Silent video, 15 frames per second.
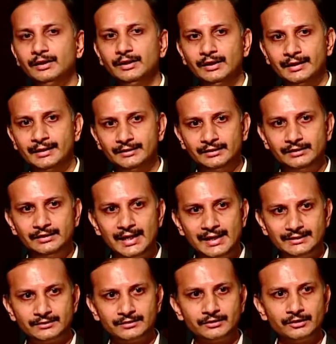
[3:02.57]
And I think
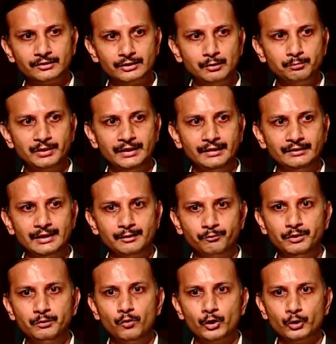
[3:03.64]
that's something that we
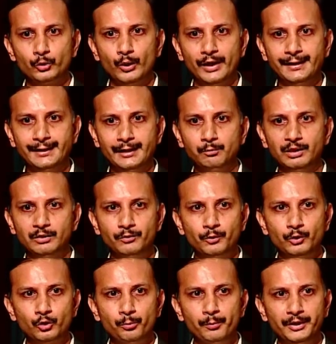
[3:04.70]
want to enable. We
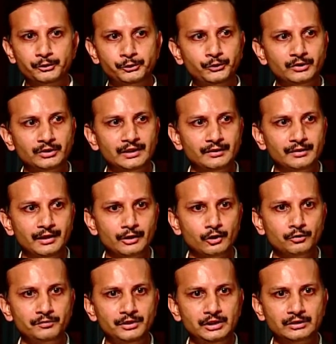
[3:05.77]
want to make sure that none
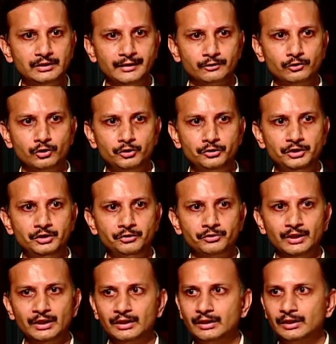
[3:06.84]
of these technologies
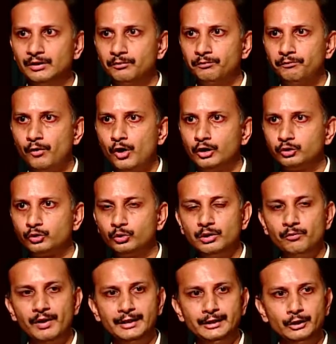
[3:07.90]
fall through the
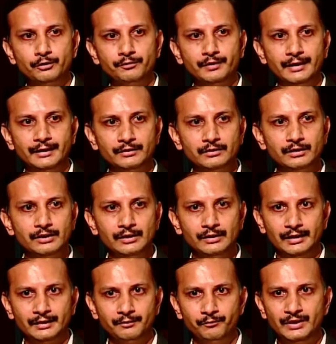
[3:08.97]
valley of death,
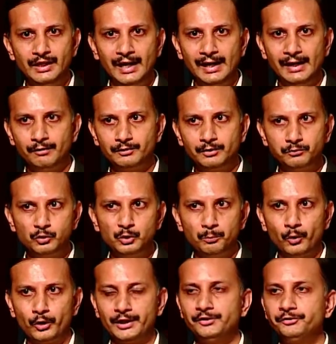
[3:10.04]
and we have the full
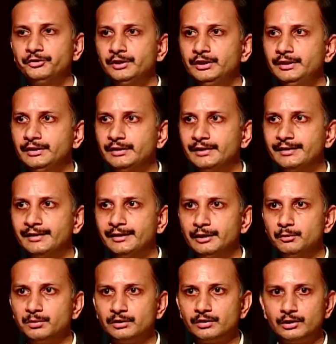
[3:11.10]
potential here at IIT
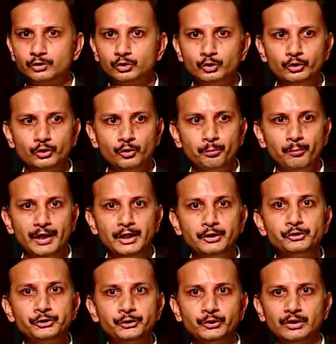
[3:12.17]
Madras to, you know,
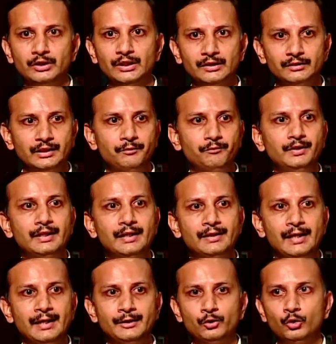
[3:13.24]
ensure that we can
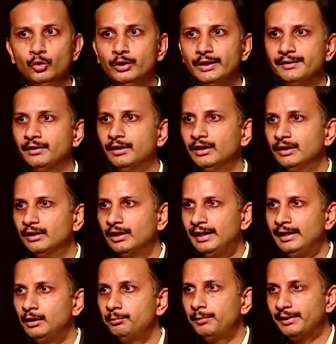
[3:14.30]
handhold and
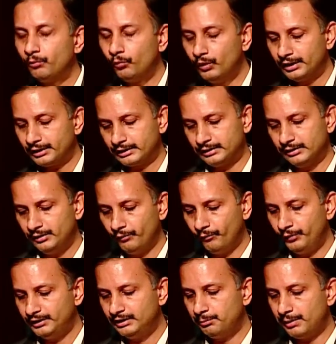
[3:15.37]
help and work
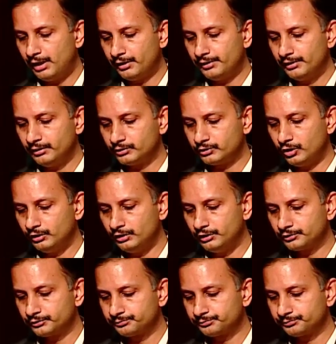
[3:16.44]
with the partners on this.